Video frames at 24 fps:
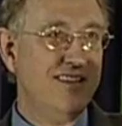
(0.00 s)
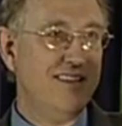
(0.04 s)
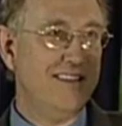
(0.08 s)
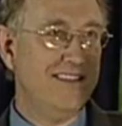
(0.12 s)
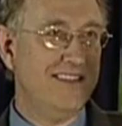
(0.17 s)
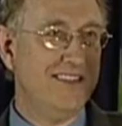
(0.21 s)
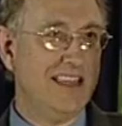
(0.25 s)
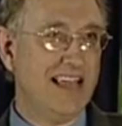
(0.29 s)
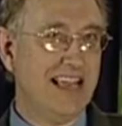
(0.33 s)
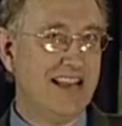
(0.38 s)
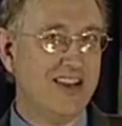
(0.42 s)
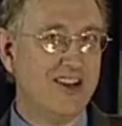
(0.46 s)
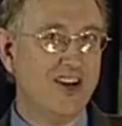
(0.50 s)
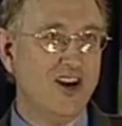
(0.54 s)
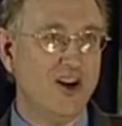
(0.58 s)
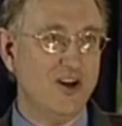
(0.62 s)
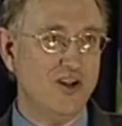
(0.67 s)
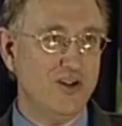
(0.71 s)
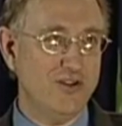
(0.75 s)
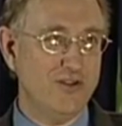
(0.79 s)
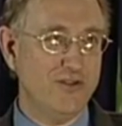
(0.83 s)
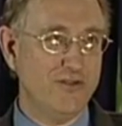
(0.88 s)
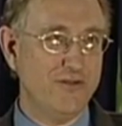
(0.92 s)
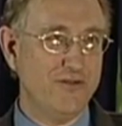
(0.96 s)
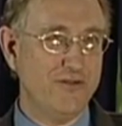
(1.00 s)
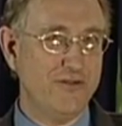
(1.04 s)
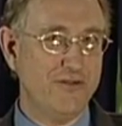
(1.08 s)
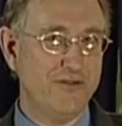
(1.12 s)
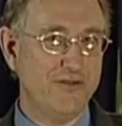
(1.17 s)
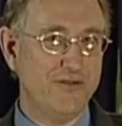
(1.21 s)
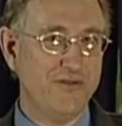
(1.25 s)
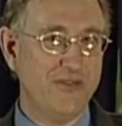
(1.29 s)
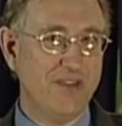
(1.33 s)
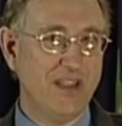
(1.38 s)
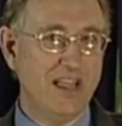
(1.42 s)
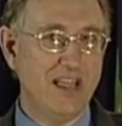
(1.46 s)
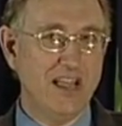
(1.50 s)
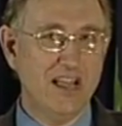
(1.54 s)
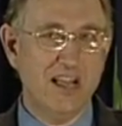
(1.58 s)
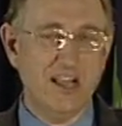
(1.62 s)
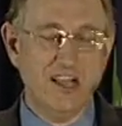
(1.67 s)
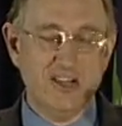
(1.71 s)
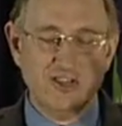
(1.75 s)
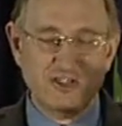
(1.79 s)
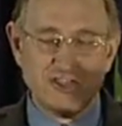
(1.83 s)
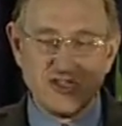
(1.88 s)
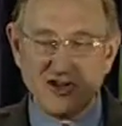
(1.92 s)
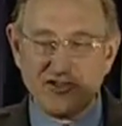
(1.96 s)
than gold.
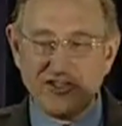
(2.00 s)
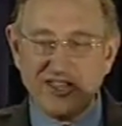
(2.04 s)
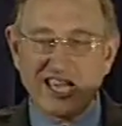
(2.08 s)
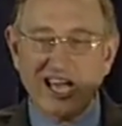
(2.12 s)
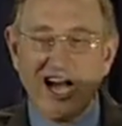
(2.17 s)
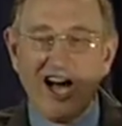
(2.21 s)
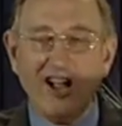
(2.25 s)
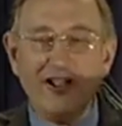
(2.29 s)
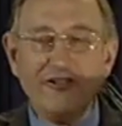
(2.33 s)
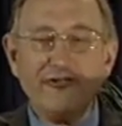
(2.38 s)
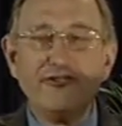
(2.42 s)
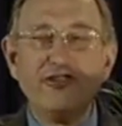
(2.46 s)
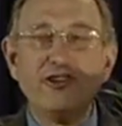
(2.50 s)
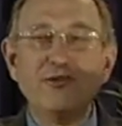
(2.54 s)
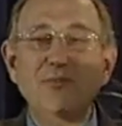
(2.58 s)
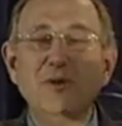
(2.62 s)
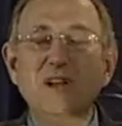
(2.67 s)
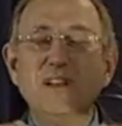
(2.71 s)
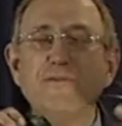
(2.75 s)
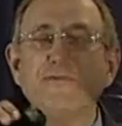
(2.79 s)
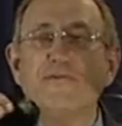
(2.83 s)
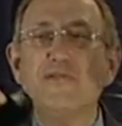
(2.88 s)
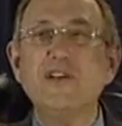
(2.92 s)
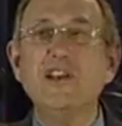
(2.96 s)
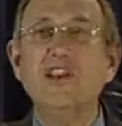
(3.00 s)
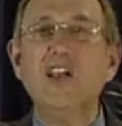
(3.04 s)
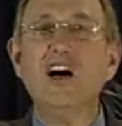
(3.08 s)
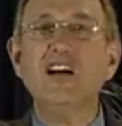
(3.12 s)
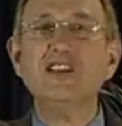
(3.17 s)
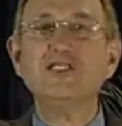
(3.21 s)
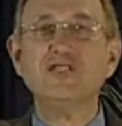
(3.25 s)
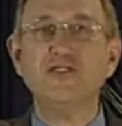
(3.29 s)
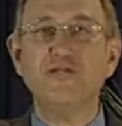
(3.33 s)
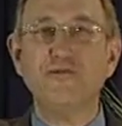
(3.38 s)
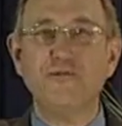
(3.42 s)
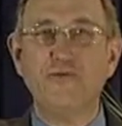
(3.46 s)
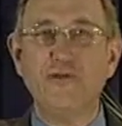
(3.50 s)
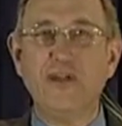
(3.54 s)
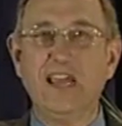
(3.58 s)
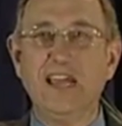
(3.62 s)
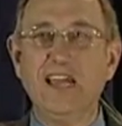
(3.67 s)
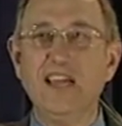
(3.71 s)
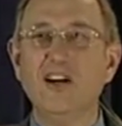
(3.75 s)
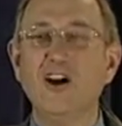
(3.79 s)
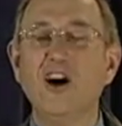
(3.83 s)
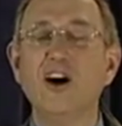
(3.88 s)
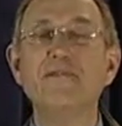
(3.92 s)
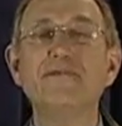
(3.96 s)
So the ultimate
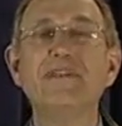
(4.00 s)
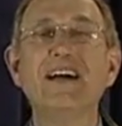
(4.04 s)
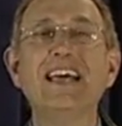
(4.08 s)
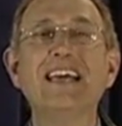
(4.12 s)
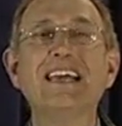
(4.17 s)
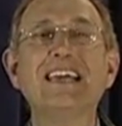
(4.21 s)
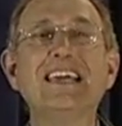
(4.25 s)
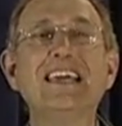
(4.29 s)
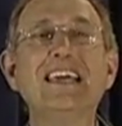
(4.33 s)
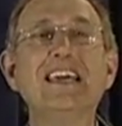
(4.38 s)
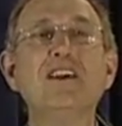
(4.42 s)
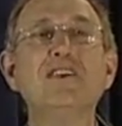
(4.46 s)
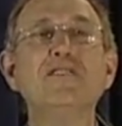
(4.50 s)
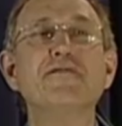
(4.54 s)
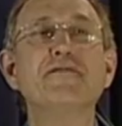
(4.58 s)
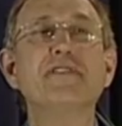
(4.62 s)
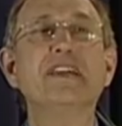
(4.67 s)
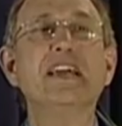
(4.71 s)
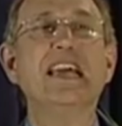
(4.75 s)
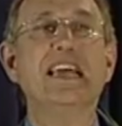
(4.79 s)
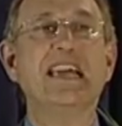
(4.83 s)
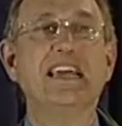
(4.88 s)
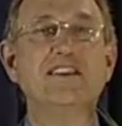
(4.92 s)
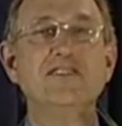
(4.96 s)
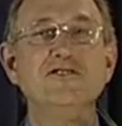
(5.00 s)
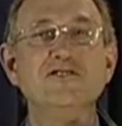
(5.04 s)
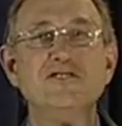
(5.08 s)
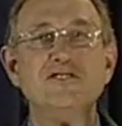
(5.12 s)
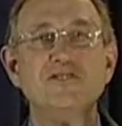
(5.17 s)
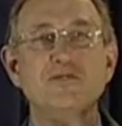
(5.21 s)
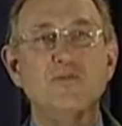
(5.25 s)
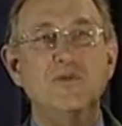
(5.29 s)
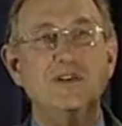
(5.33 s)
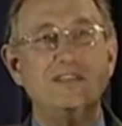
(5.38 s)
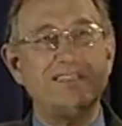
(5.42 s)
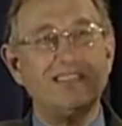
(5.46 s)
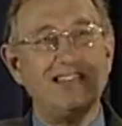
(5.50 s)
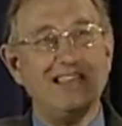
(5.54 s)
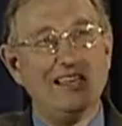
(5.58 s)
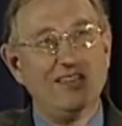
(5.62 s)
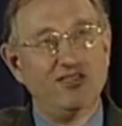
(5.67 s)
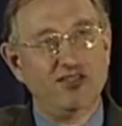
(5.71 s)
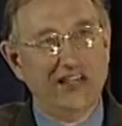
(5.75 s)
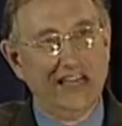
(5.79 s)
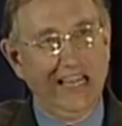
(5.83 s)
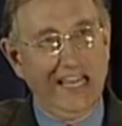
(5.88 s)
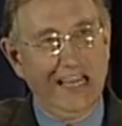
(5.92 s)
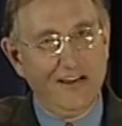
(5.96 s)
philosophy of a king of kings was
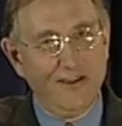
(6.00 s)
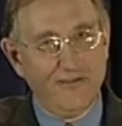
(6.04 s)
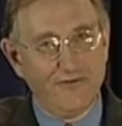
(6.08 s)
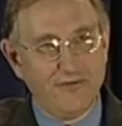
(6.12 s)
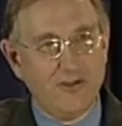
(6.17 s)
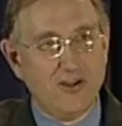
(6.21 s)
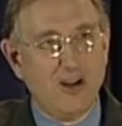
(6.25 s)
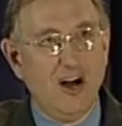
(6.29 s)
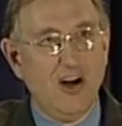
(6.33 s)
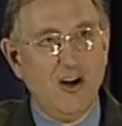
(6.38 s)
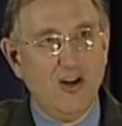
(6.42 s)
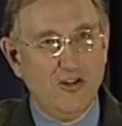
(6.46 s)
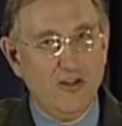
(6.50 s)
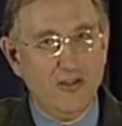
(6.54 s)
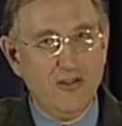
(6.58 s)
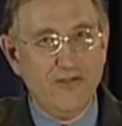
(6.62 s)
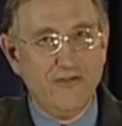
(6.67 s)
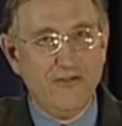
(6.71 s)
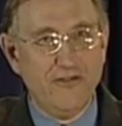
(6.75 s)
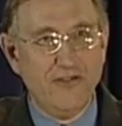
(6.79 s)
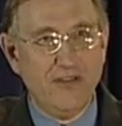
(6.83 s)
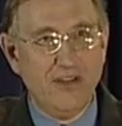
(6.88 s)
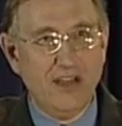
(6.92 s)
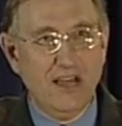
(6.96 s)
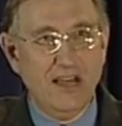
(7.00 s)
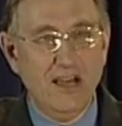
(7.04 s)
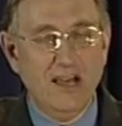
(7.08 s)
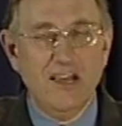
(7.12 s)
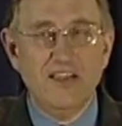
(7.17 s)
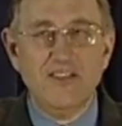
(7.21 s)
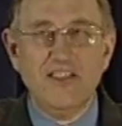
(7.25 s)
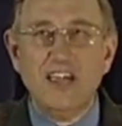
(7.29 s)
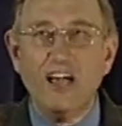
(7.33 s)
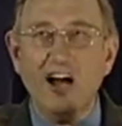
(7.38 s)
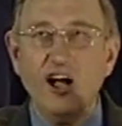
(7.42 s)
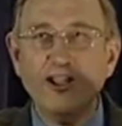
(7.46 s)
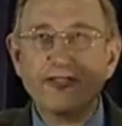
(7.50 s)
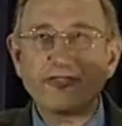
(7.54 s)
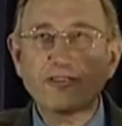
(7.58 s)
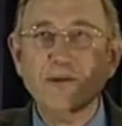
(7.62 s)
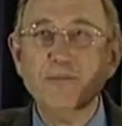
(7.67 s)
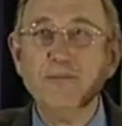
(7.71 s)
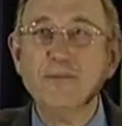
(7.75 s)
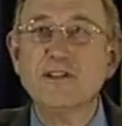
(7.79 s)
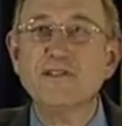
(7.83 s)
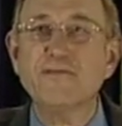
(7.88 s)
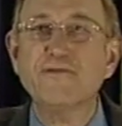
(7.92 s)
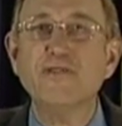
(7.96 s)
in the head of gold. The
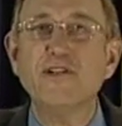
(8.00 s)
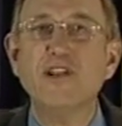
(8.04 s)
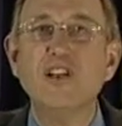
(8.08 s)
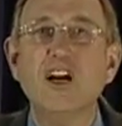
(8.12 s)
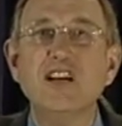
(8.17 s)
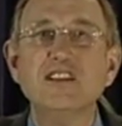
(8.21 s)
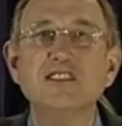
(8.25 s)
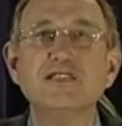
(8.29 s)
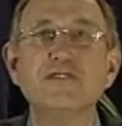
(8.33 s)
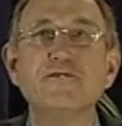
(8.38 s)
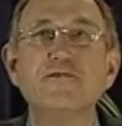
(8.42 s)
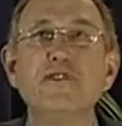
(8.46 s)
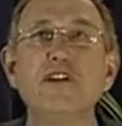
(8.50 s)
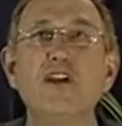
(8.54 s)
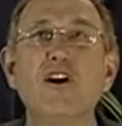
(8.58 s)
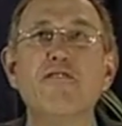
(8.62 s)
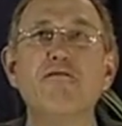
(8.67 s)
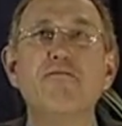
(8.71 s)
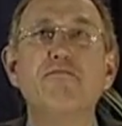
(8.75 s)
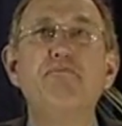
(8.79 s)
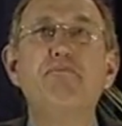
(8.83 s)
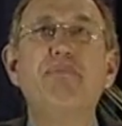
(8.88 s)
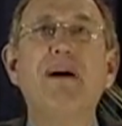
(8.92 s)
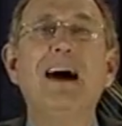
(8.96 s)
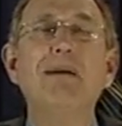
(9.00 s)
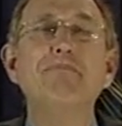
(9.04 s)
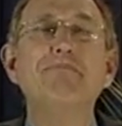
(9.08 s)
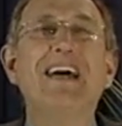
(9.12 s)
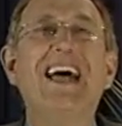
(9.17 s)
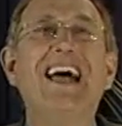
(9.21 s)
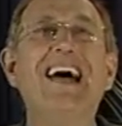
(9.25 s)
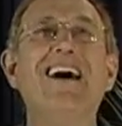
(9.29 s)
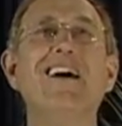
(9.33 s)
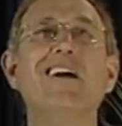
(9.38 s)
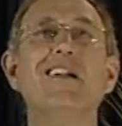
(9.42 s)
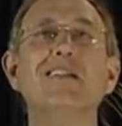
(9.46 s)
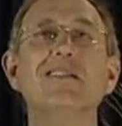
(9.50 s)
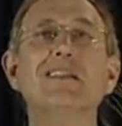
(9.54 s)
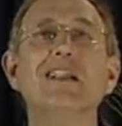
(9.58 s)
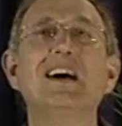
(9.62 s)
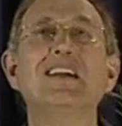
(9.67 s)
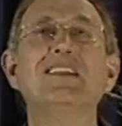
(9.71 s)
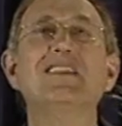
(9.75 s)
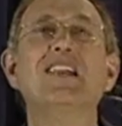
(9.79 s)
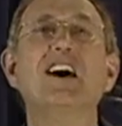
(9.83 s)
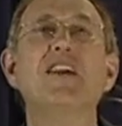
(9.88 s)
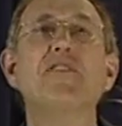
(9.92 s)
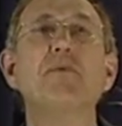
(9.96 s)
ultimate philosophy of Bab-el,
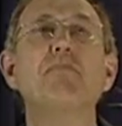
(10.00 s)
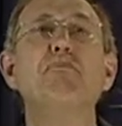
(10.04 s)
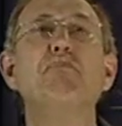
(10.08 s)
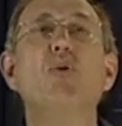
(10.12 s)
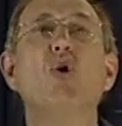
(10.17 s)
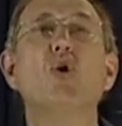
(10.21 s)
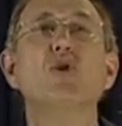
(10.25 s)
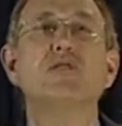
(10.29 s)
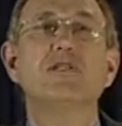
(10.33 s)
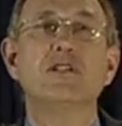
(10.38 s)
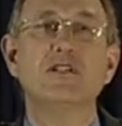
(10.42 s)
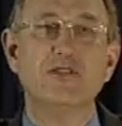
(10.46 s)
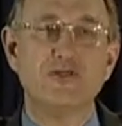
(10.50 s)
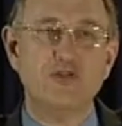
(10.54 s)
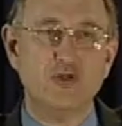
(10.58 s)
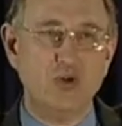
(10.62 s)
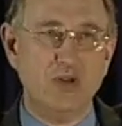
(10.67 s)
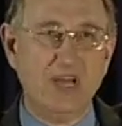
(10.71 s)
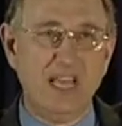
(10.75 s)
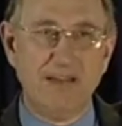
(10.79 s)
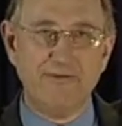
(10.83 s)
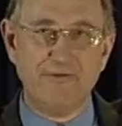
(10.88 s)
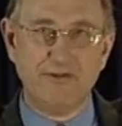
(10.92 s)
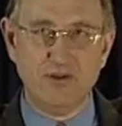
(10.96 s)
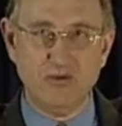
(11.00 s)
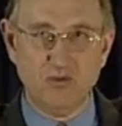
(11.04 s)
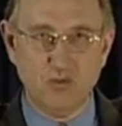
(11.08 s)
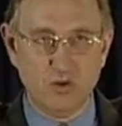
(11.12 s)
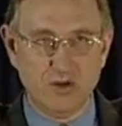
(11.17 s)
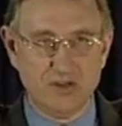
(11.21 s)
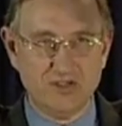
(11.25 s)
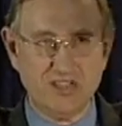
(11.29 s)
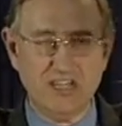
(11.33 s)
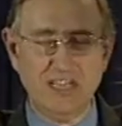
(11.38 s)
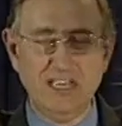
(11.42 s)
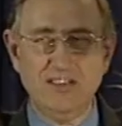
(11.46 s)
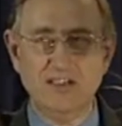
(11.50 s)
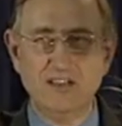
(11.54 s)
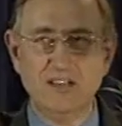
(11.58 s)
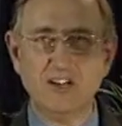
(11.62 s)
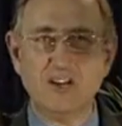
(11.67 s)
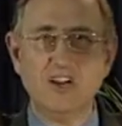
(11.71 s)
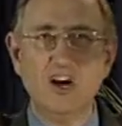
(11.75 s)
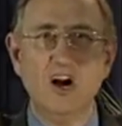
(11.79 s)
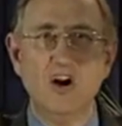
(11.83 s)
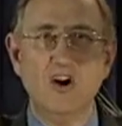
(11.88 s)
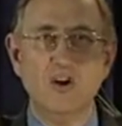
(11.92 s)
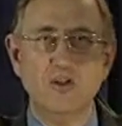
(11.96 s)
another portal to heaven, was in the
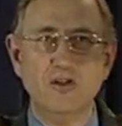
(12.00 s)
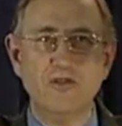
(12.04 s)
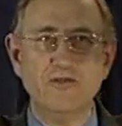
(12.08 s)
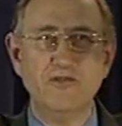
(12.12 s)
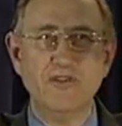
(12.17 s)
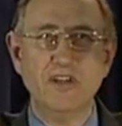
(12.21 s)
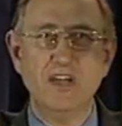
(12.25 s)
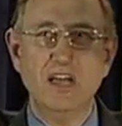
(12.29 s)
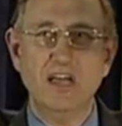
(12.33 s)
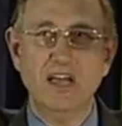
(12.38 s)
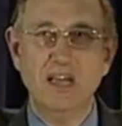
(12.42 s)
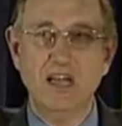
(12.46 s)
gold.